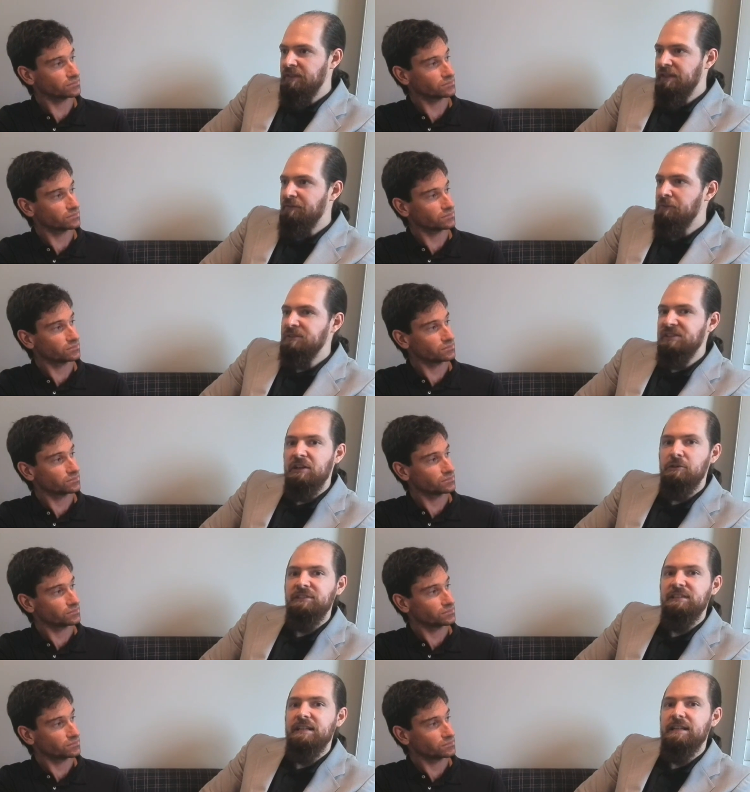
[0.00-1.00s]
Speaker 1: if it was
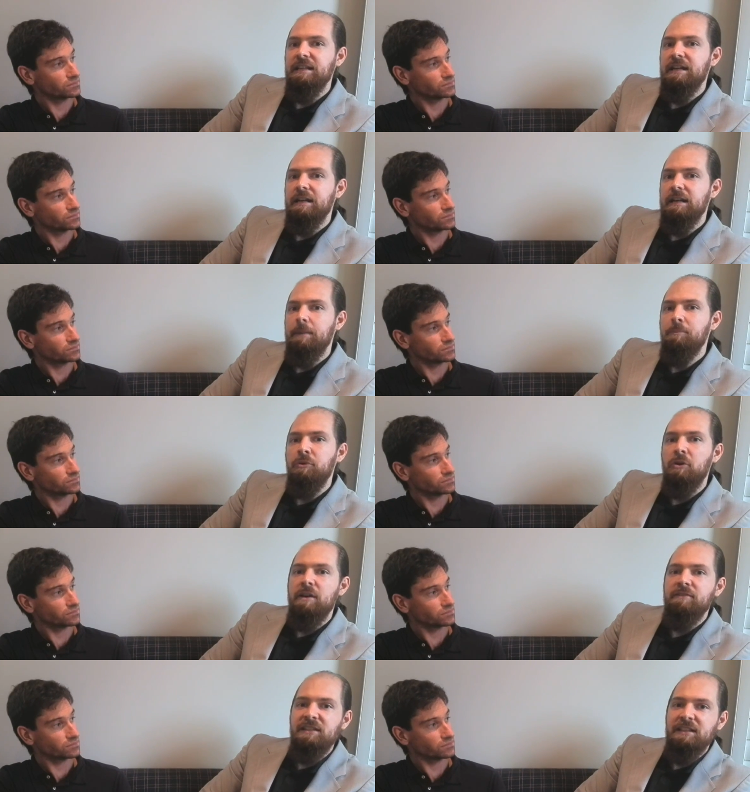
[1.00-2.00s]
held in a, uh, a
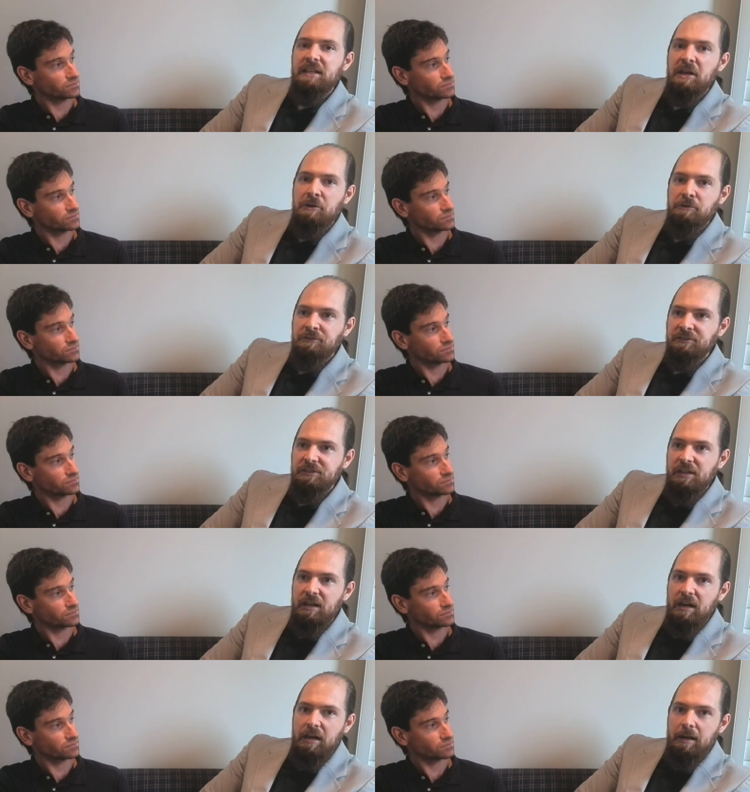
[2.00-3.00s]
privately owned
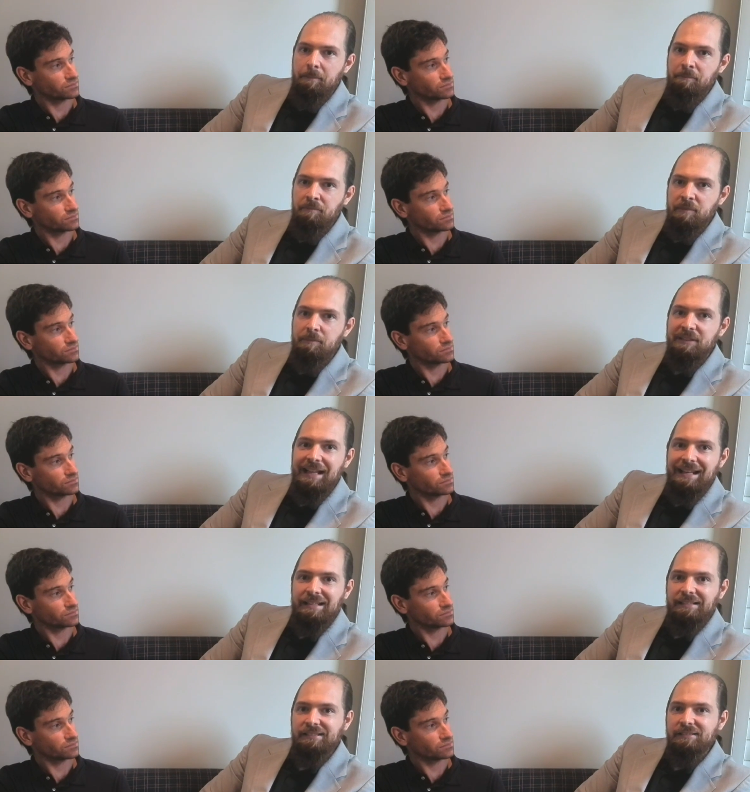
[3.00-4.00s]

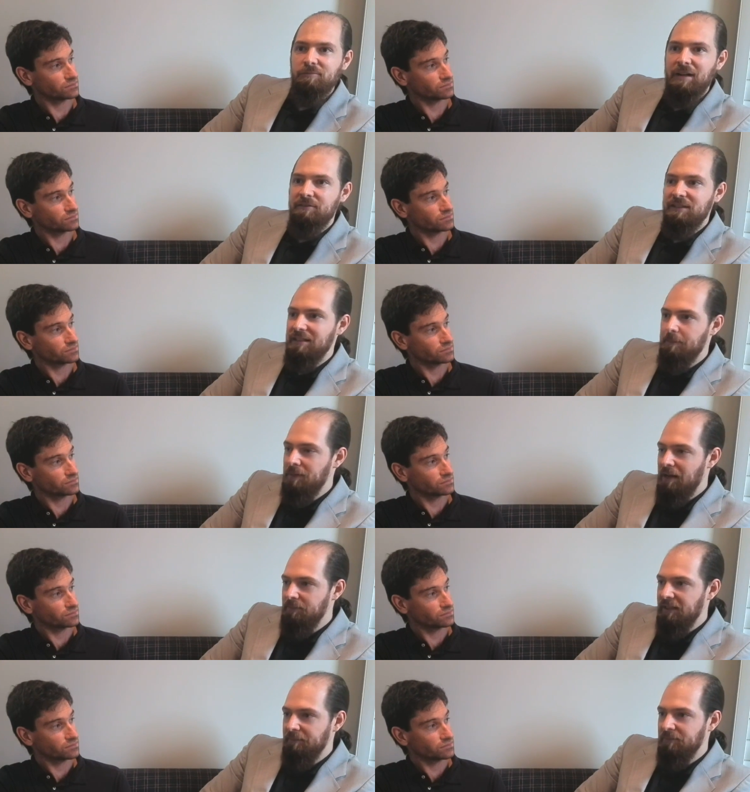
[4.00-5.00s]
place rather than a
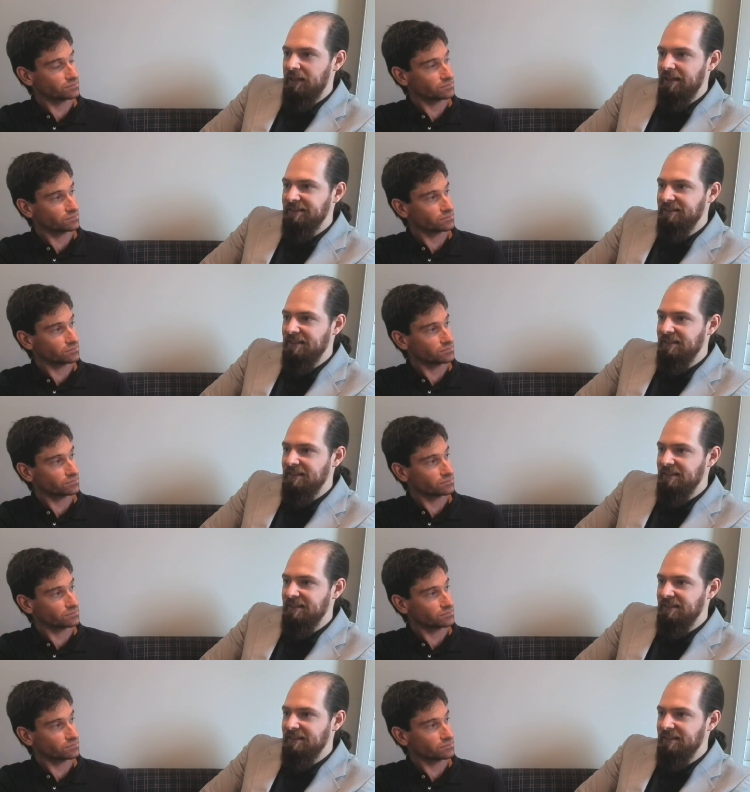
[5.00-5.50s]
public place, then